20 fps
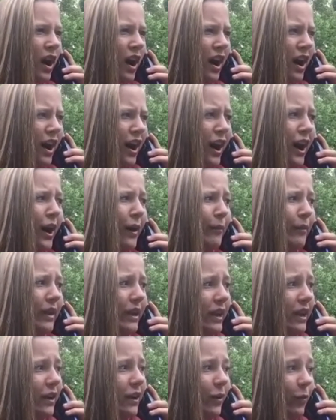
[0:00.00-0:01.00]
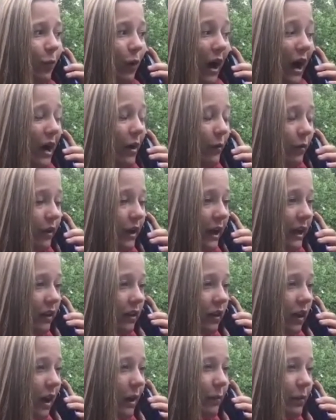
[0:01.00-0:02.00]
Ew, why would
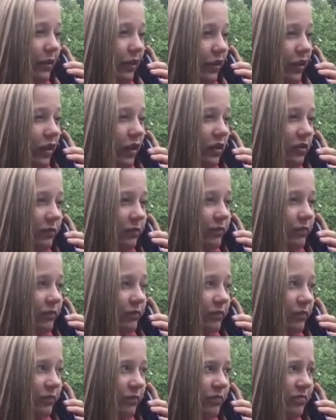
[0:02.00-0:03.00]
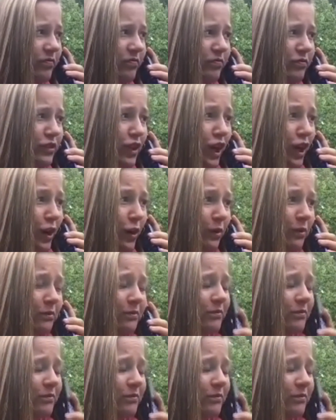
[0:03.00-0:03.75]
I collab with you? No.